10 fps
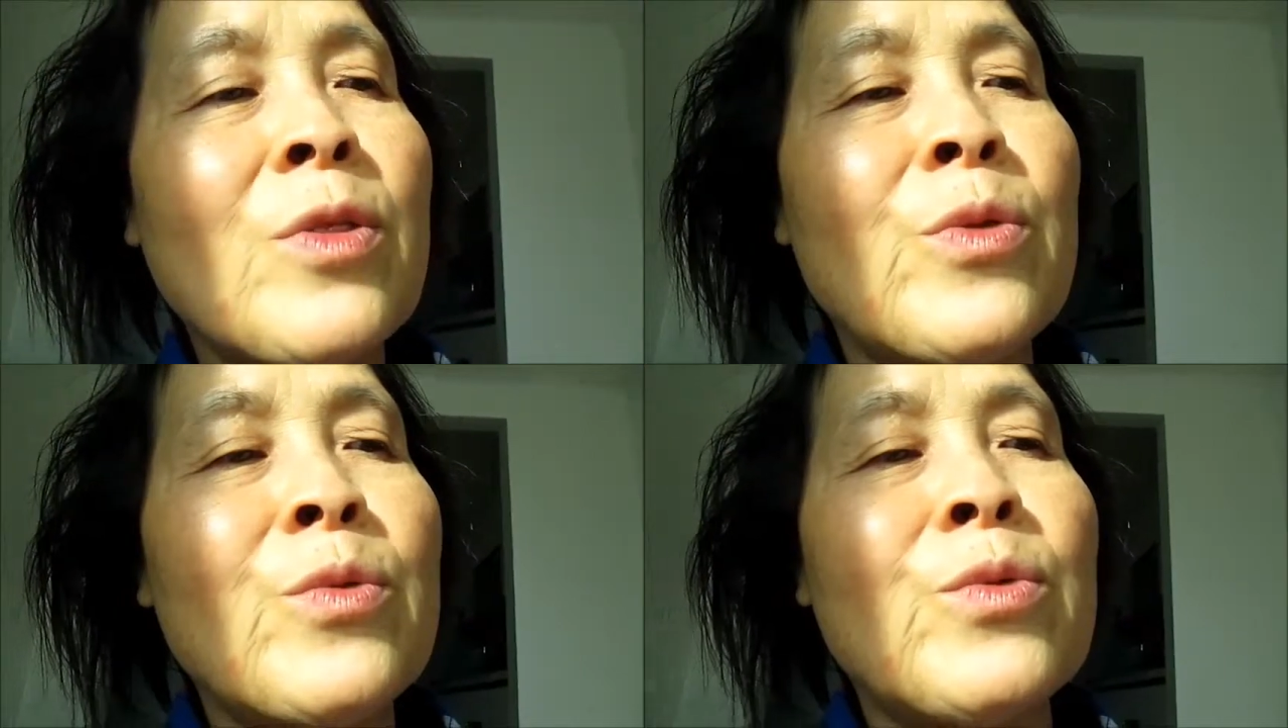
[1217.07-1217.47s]

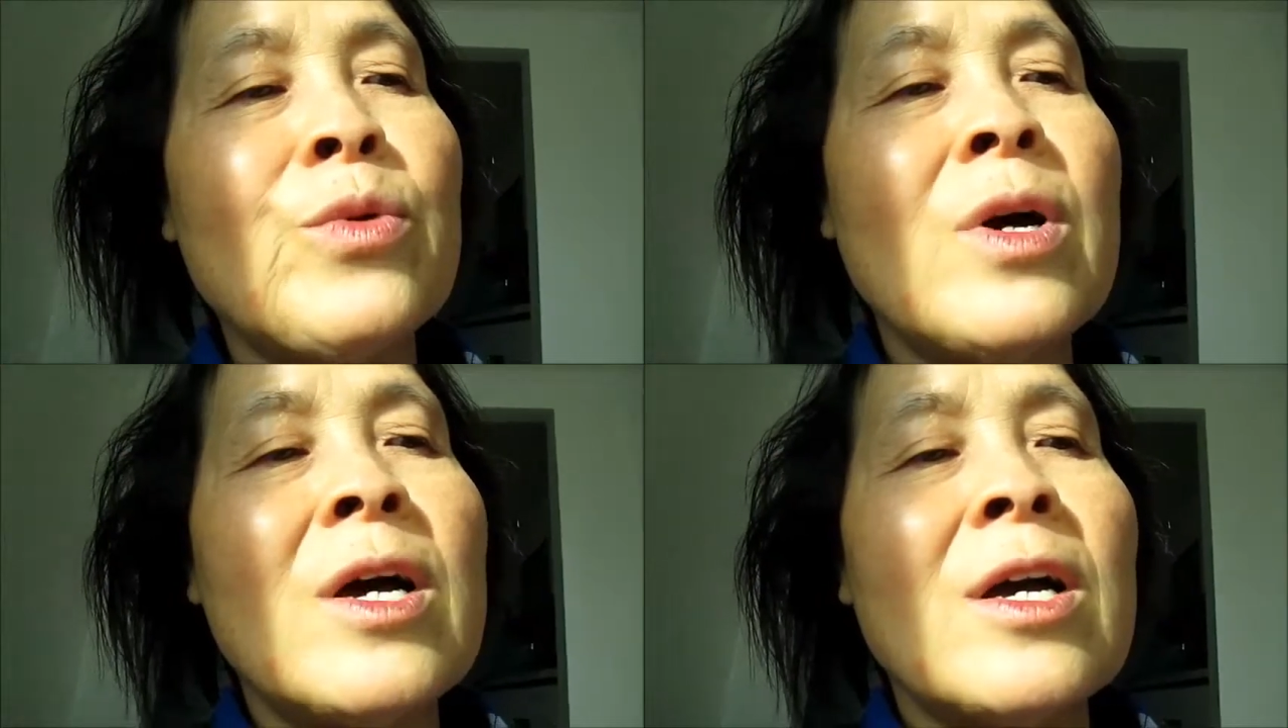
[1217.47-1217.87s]

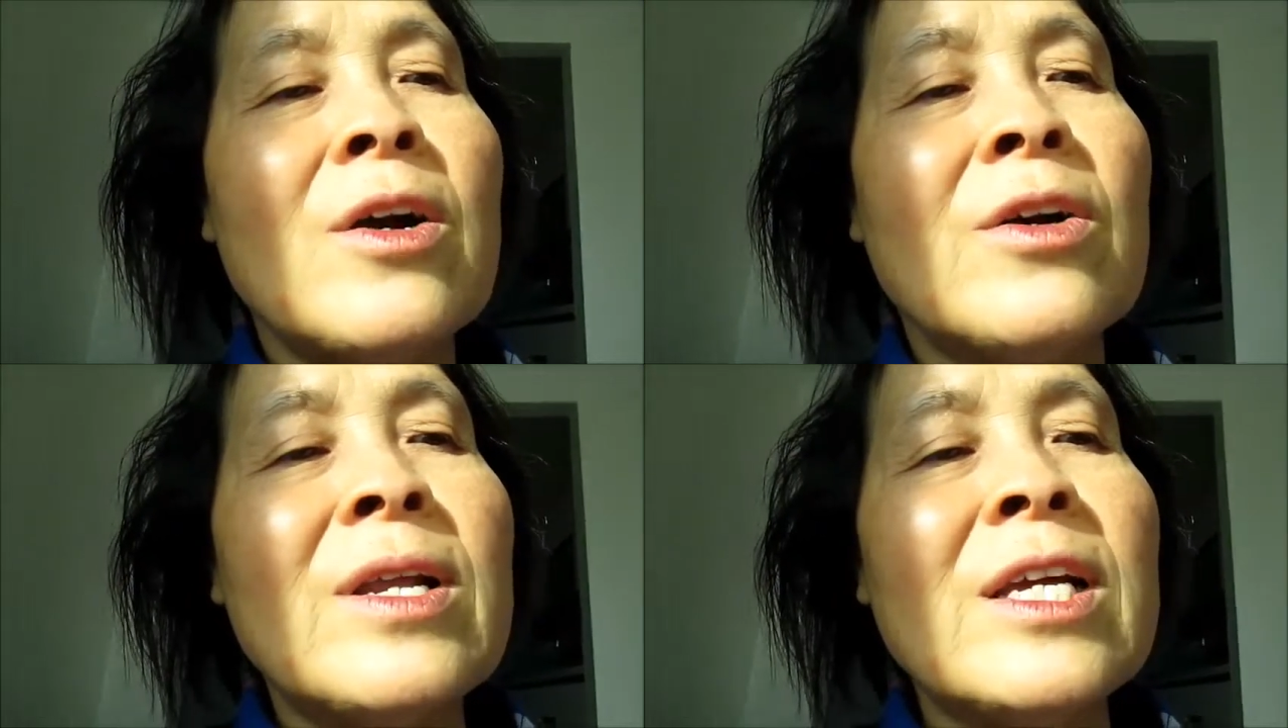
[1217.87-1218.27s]
through
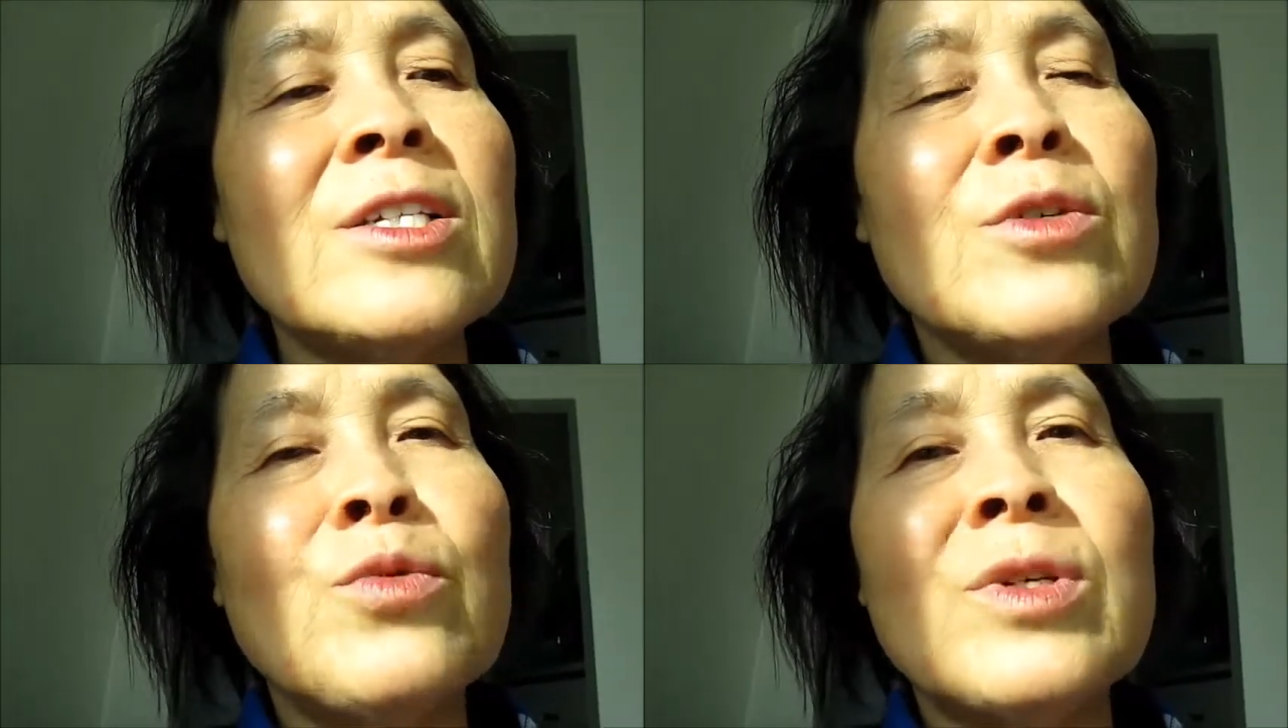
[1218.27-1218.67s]

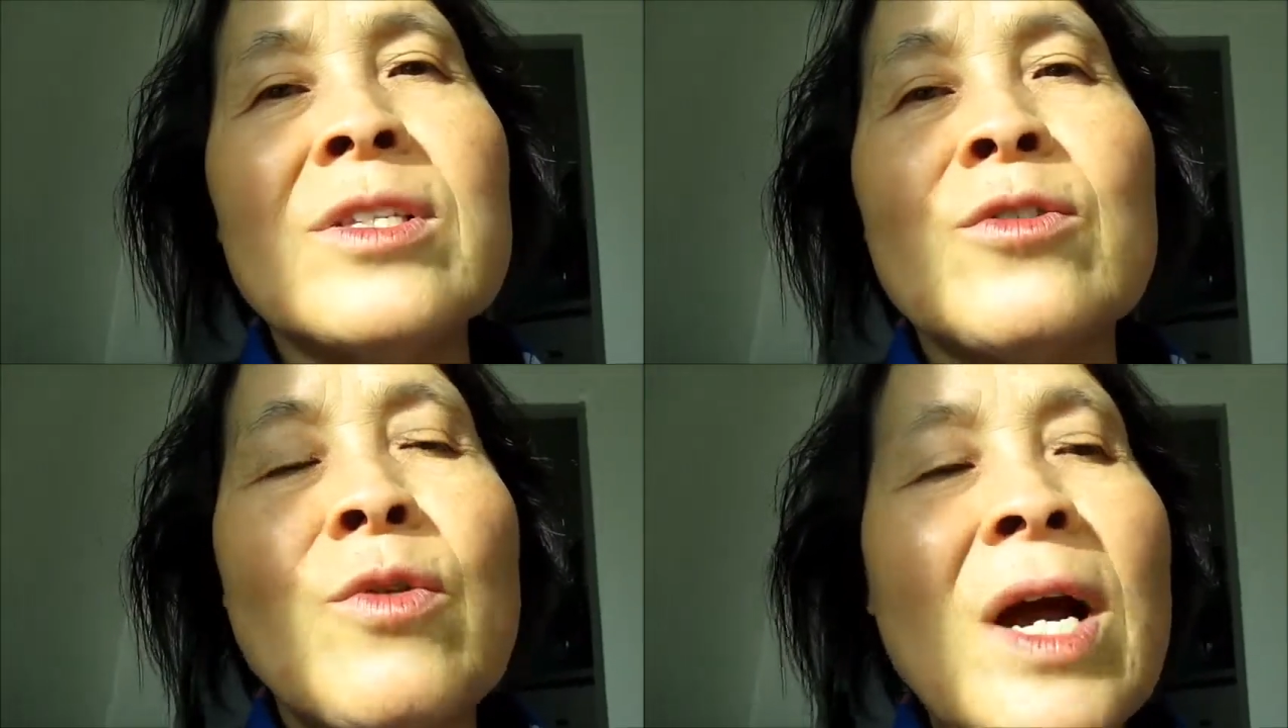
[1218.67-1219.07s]
connection
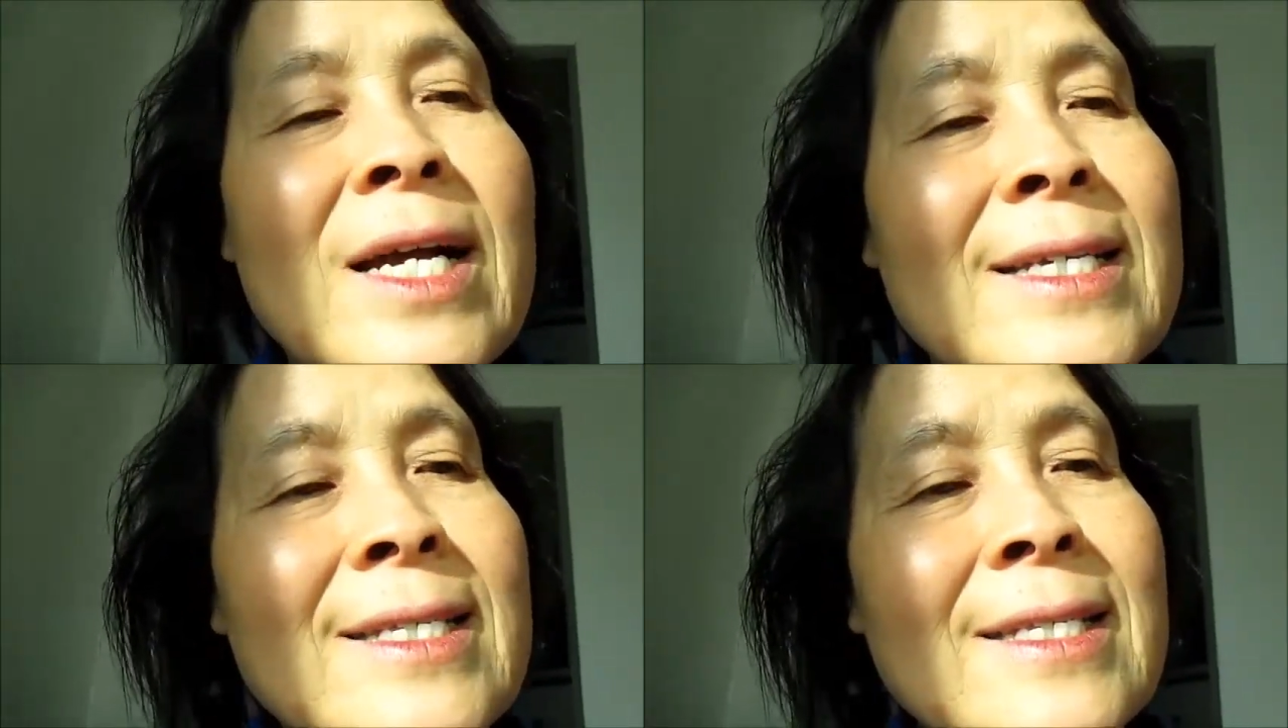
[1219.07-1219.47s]
with
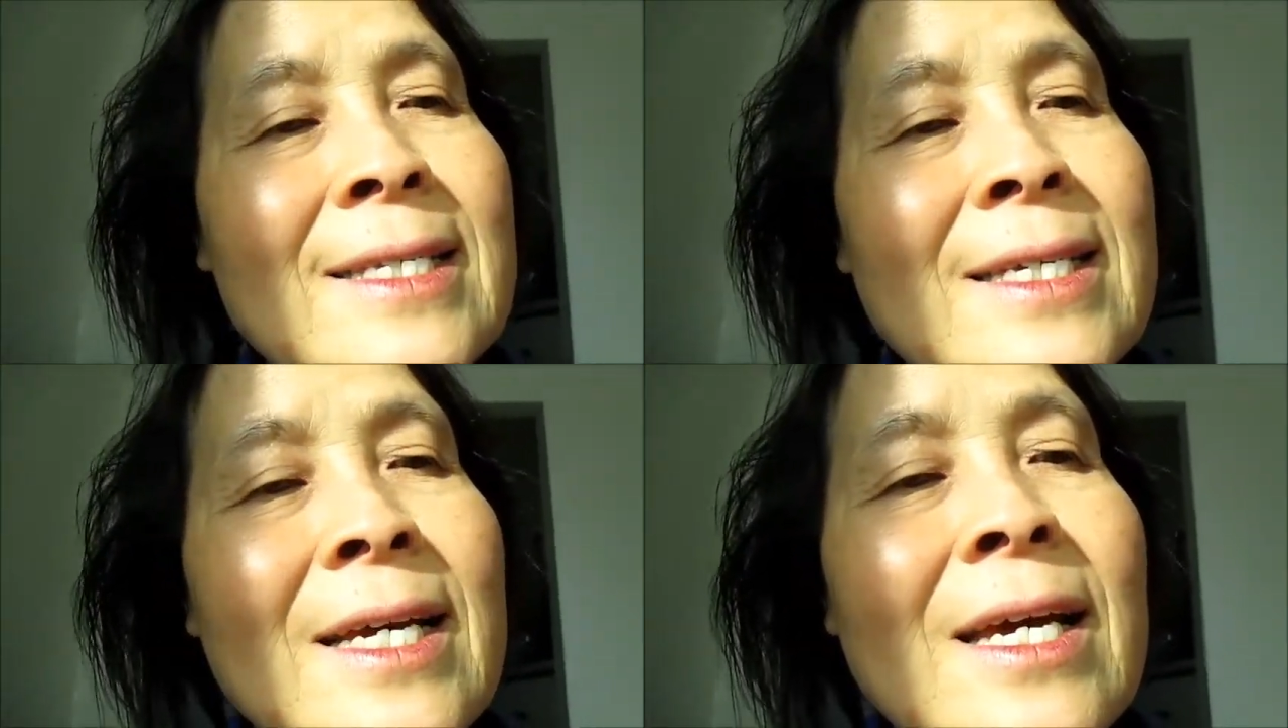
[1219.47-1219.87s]
Christ,